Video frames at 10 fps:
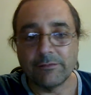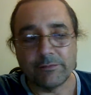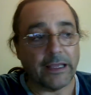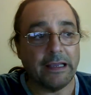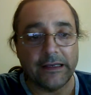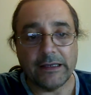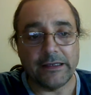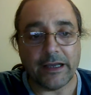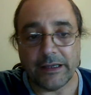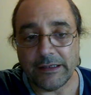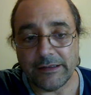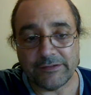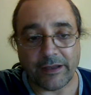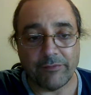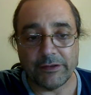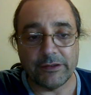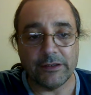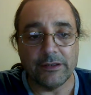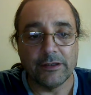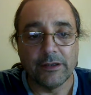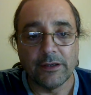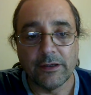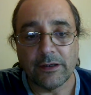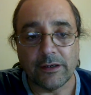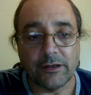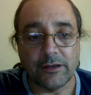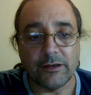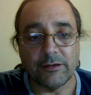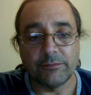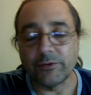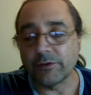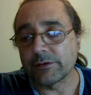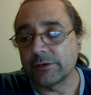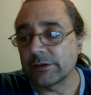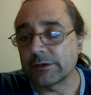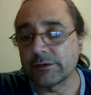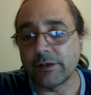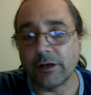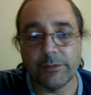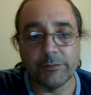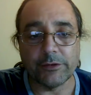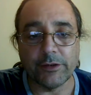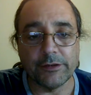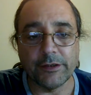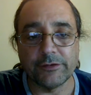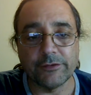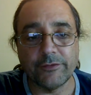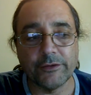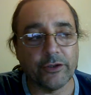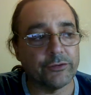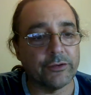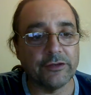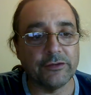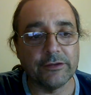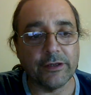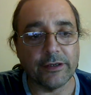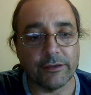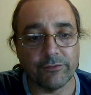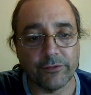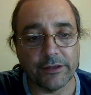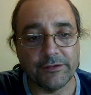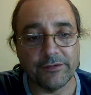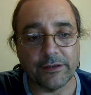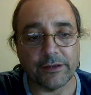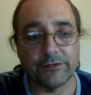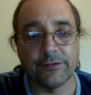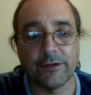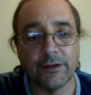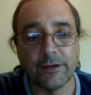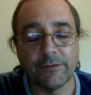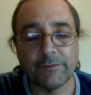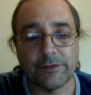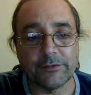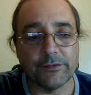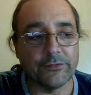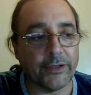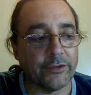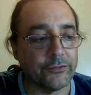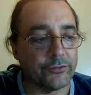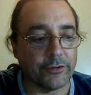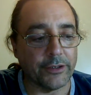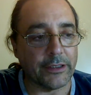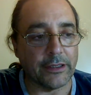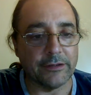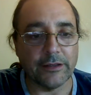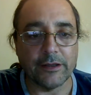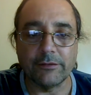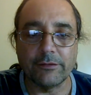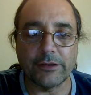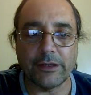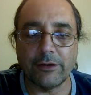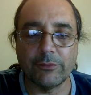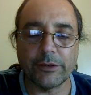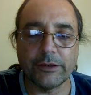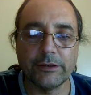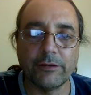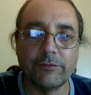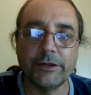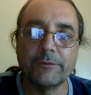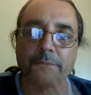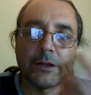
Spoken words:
80, 90, 70, poor Carmen Miranda, I just found out today she died at 46. Such a sad story, and yet look at what a lovely,